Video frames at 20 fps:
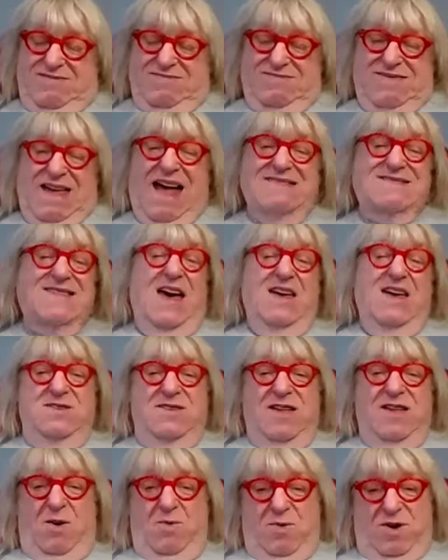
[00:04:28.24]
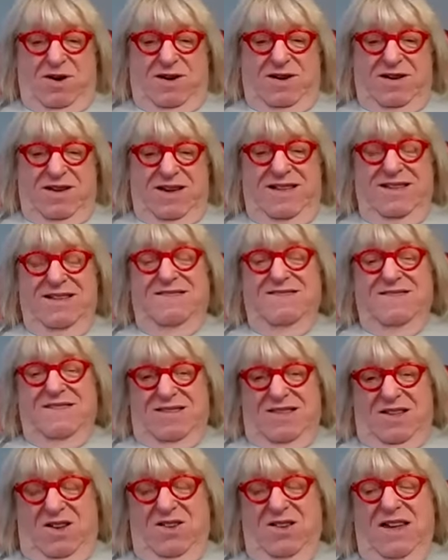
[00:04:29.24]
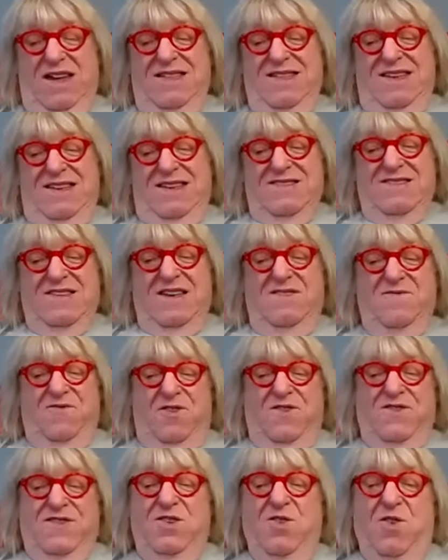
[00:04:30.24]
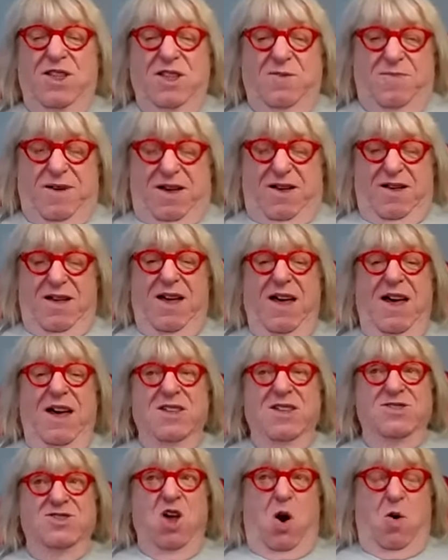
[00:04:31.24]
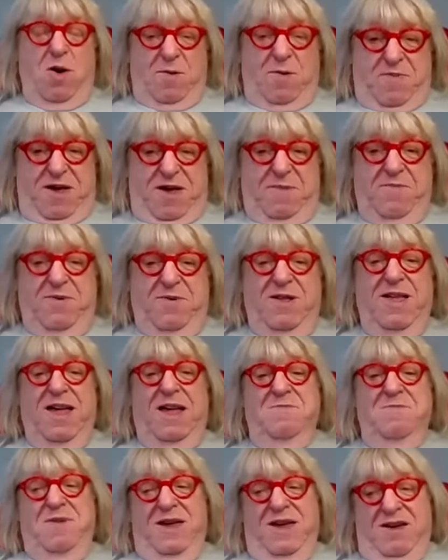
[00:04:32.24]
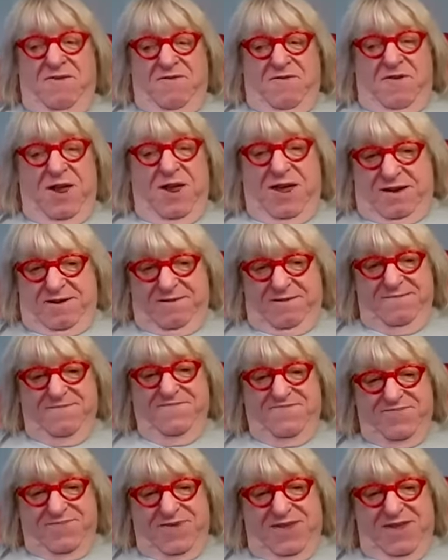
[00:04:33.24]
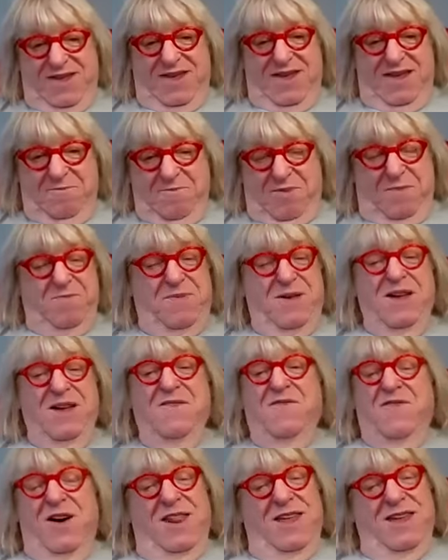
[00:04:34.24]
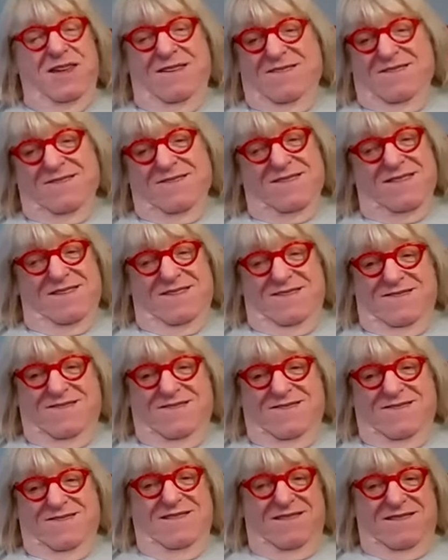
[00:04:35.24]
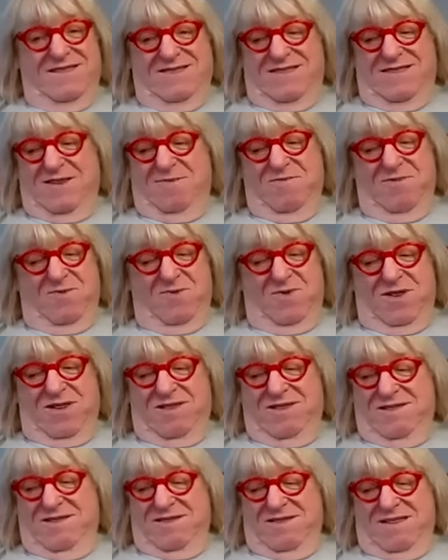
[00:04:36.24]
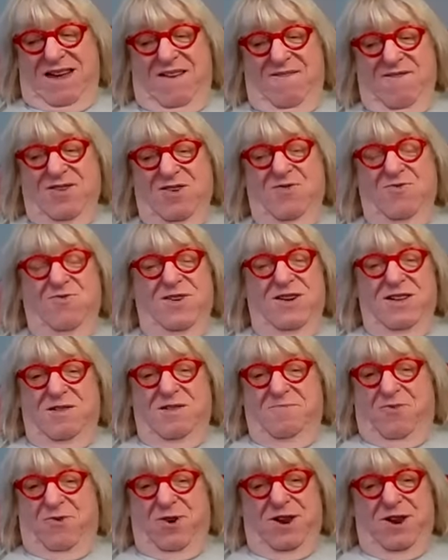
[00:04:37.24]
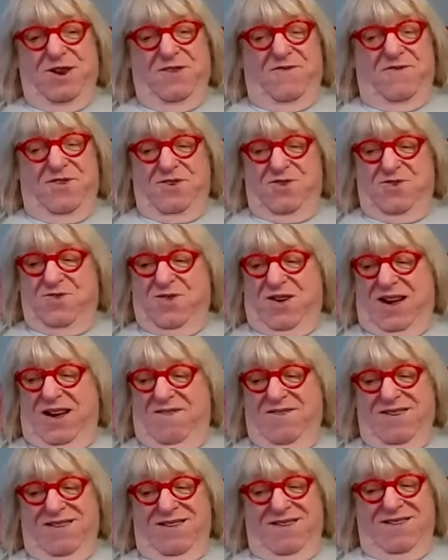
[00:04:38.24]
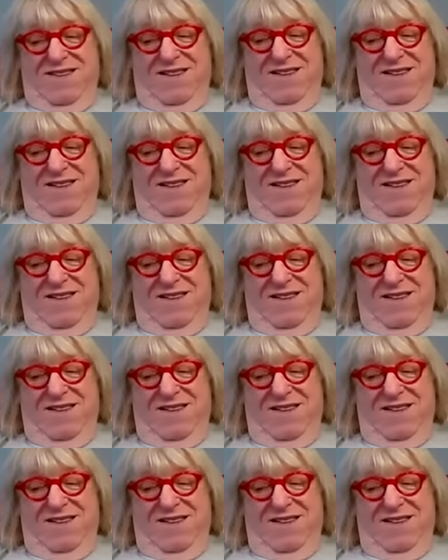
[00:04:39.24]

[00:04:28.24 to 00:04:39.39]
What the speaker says: that's how you network. And it is unfortunately all about knowing people and being funny. But being funny is the number one. Having a real point of view, having